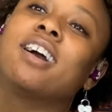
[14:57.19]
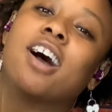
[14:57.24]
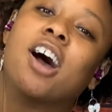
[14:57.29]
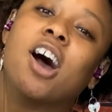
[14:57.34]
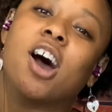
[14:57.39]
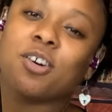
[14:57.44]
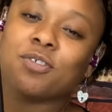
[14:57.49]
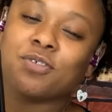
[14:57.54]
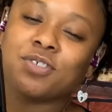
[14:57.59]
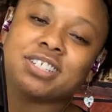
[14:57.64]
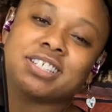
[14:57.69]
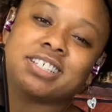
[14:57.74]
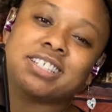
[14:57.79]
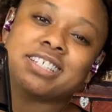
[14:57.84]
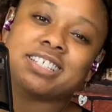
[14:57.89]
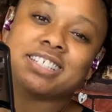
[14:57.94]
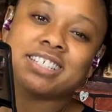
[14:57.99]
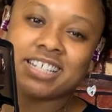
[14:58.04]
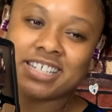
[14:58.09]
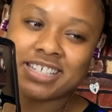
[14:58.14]
office
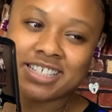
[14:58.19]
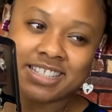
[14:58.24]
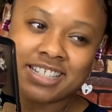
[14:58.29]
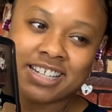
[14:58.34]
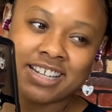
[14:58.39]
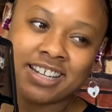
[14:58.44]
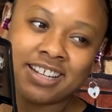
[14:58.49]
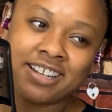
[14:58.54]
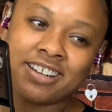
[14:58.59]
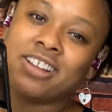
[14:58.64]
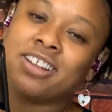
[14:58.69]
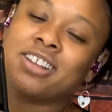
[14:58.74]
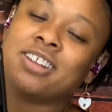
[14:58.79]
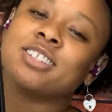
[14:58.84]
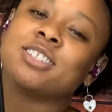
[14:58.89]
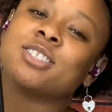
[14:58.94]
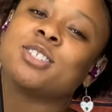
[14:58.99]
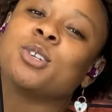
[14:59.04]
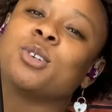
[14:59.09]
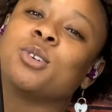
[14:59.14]
assistant
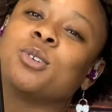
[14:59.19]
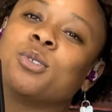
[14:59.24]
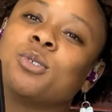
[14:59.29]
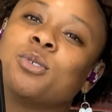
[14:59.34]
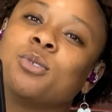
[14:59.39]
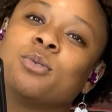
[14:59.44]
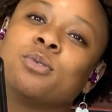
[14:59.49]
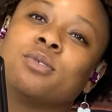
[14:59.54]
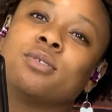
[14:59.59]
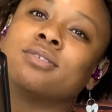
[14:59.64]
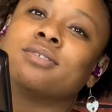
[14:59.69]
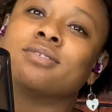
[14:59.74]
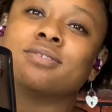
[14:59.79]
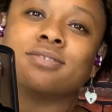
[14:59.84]
to